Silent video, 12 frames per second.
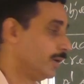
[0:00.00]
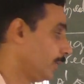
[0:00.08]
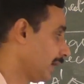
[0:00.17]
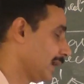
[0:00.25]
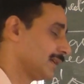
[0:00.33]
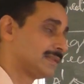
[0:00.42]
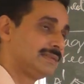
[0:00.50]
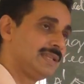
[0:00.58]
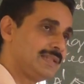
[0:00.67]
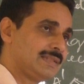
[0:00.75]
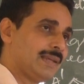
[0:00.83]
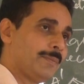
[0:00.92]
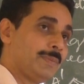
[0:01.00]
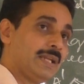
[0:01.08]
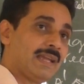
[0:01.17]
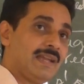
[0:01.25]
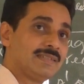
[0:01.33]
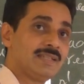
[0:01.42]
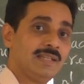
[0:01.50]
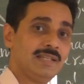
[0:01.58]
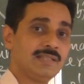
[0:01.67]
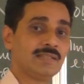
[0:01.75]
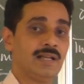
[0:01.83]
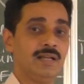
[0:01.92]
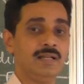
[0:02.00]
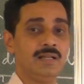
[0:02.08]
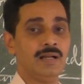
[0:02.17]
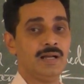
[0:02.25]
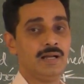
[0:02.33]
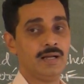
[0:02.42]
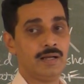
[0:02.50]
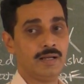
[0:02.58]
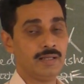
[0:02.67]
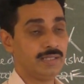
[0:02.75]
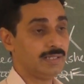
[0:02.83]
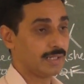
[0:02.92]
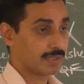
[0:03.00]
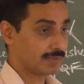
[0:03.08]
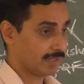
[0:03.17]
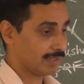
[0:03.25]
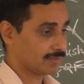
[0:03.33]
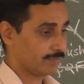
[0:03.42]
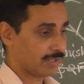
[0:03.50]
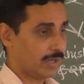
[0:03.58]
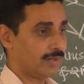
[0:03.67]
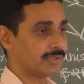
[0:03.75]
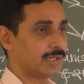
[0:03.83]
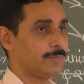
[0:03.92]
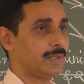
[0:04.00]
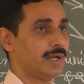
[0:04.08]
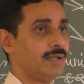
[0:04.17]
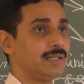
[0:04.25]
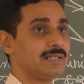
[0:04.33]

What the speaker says: Whereas this application is in the case of a concave mirror,